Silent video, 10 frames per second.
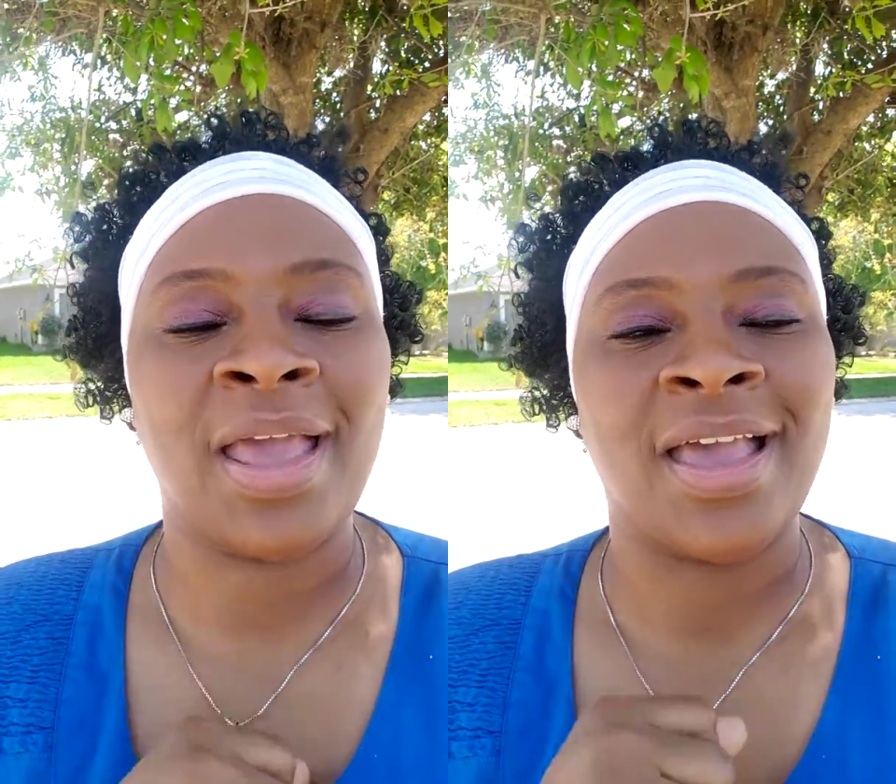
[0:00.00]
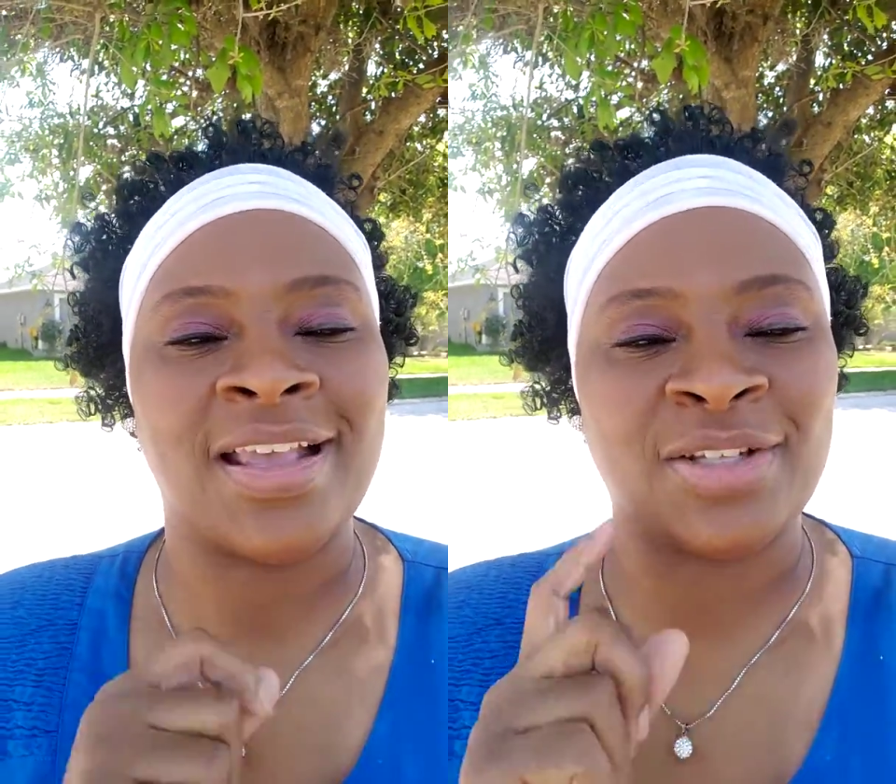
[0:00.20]

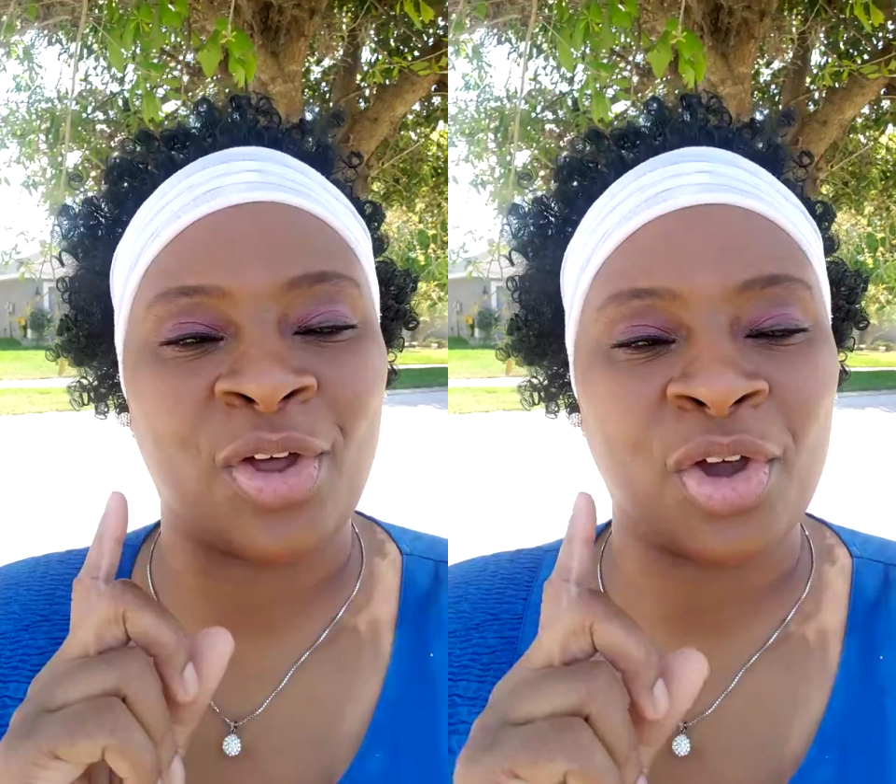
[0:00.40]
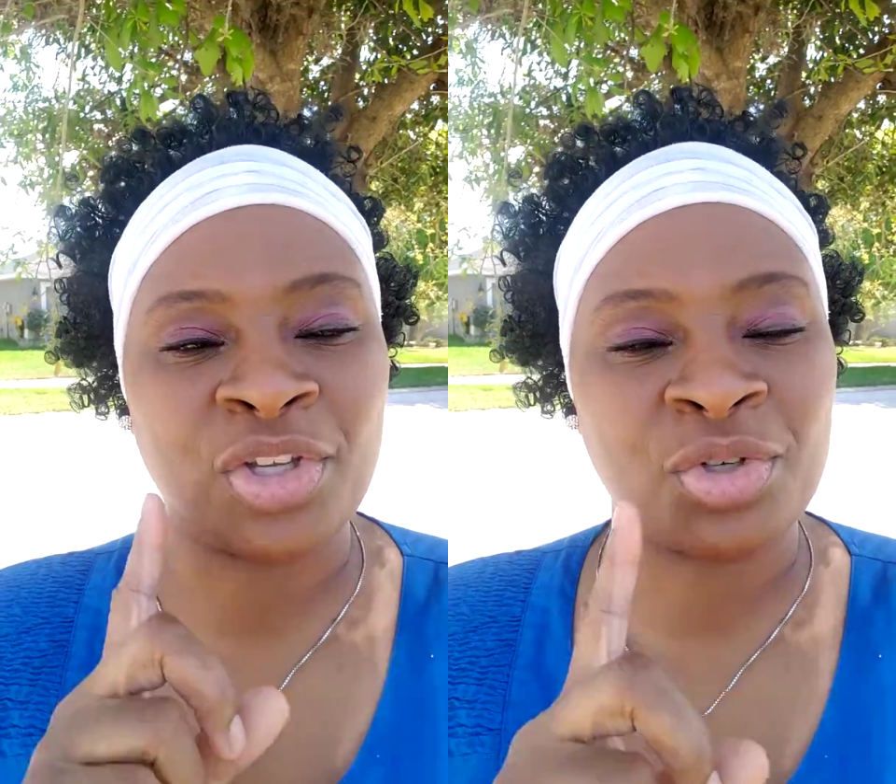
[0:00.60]
as
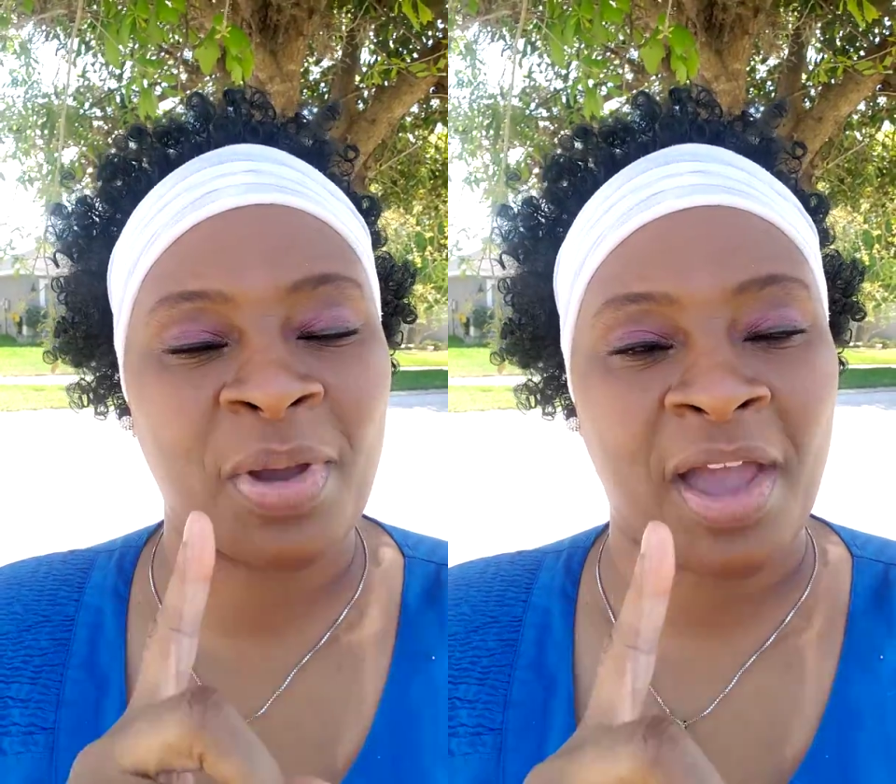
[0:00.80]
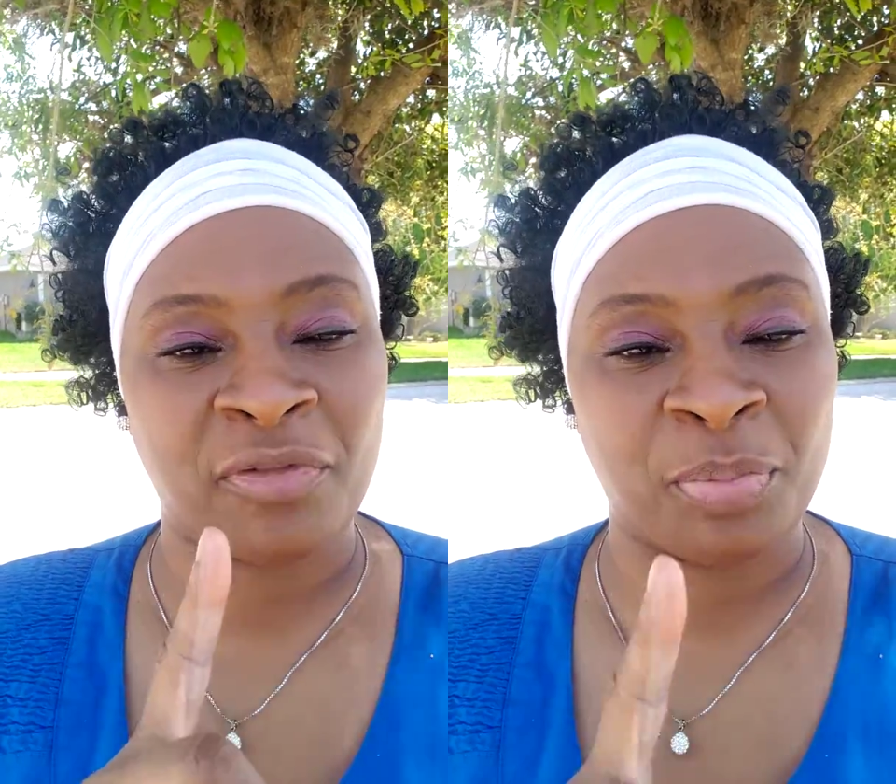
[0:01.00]
long as you
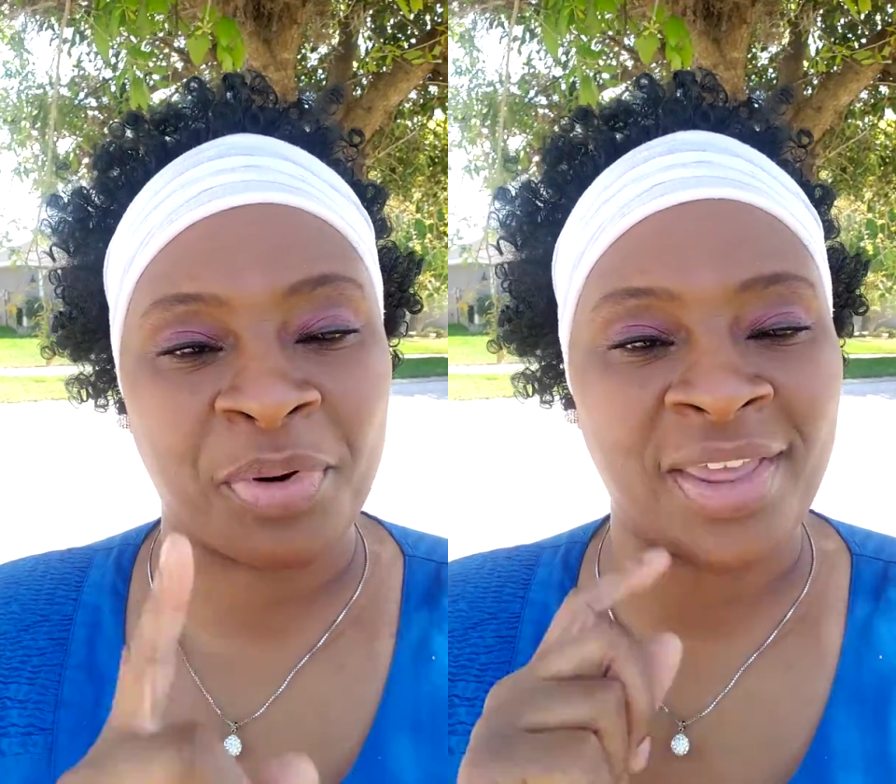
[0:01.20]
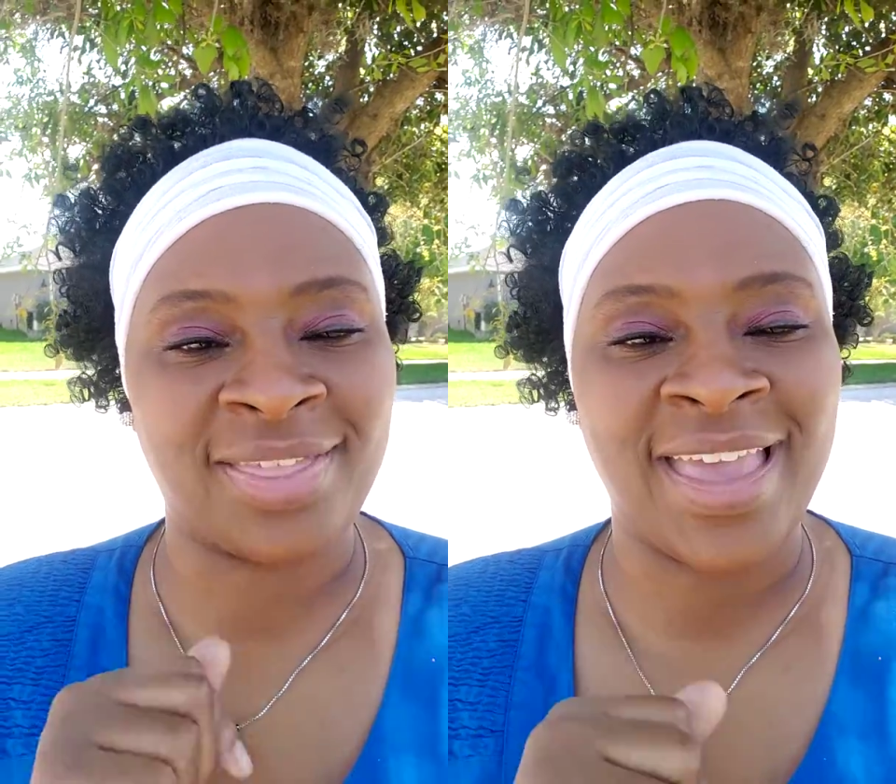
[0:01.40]
have
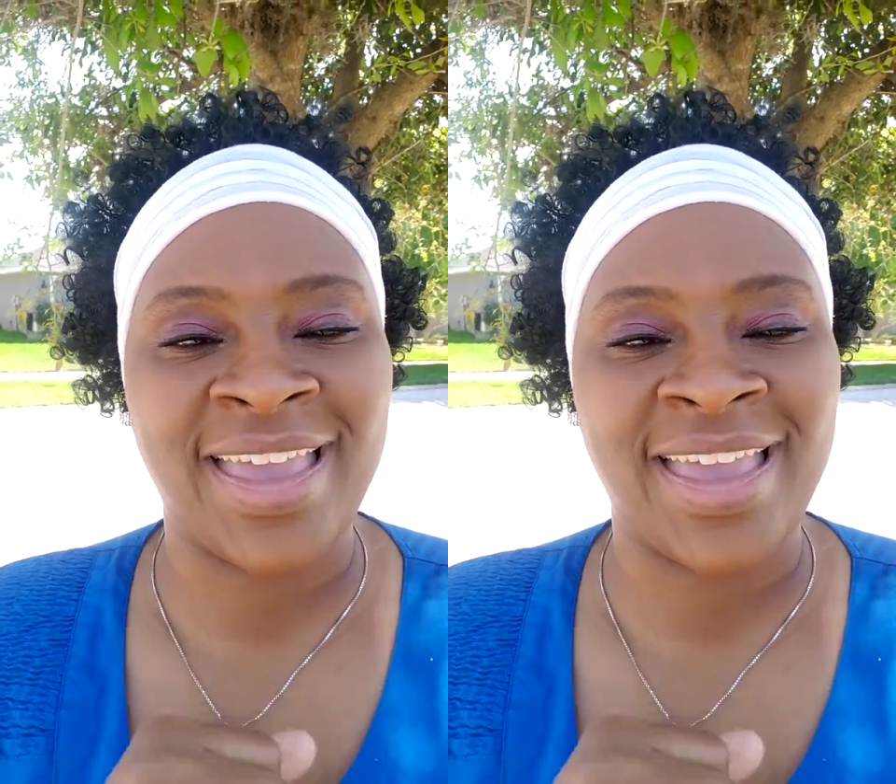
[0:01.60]
breath